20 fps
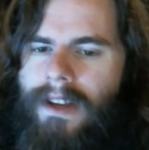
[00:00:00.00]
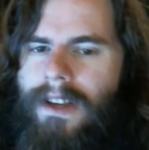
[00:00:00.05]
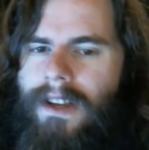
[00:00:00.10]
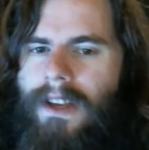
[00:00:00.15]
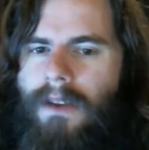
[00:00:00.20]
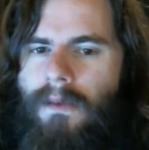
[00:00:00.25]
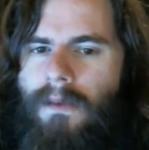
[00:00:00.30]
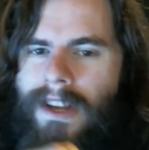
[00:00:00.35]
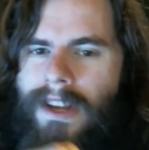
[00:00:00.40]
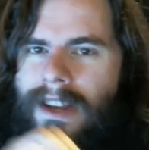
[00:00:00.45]

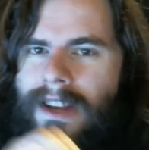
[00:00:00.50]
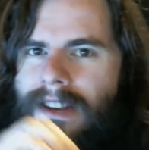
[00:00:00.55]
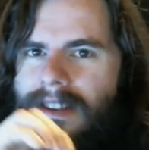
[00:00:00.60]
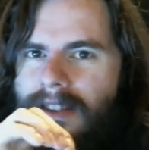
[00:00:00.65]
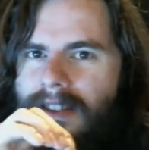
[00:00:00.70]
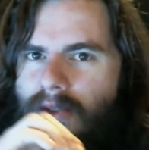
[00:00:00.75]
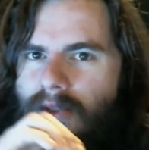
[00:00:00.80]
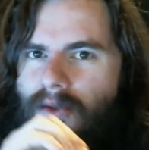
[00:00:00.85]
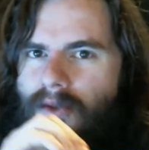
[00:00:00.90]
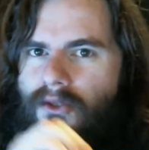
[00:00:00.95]
you need
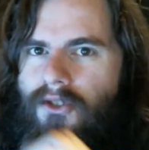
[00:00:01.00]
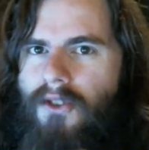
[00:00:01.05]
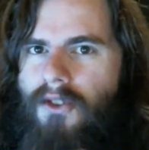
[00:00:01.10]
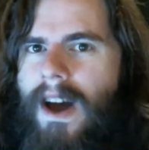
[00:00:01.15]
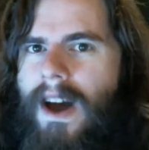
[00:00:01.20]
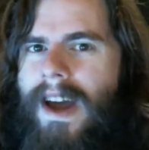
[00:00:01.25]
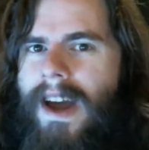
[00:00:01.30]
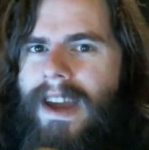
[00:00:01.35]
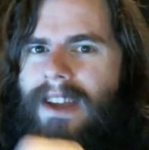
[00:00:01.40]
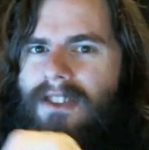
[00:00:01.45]
to
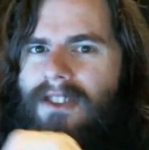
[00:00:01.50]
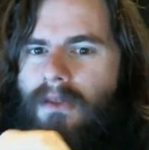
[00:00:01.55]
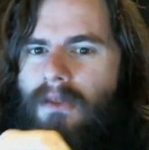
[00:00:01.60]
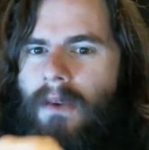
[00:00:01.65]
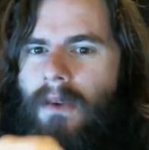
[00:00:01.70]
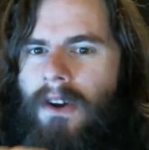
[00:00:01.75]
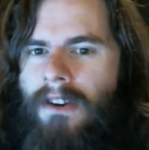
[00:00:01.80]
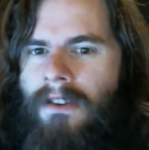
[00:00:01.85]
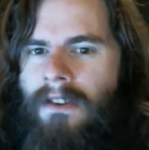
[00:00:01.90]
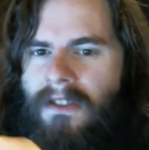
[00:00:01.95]
try to
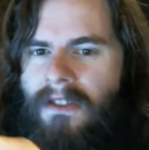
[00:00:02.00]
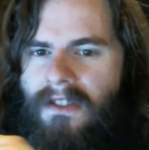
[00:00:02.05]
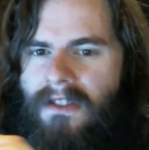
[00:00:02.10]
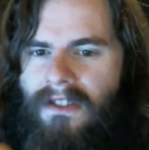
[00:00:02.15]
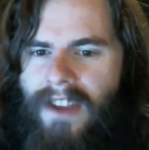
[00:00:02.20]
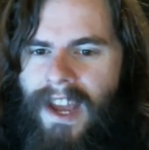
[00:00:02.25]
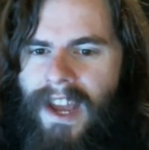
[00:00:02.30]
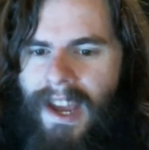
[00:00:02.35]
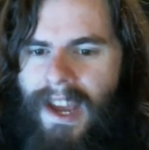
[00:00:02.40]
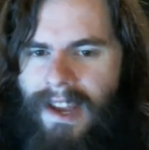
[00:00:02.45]

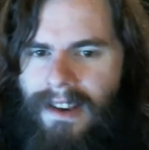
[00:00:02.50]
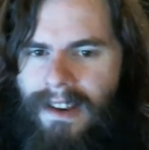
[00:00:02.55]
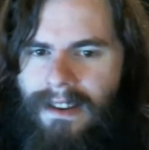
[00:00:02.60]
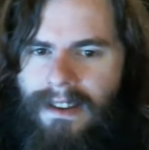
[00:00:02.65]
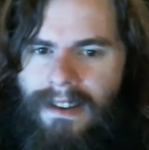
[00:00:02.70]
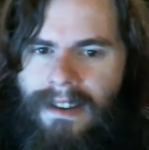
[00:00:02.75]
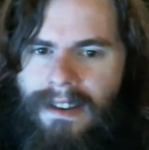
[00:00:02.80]
understand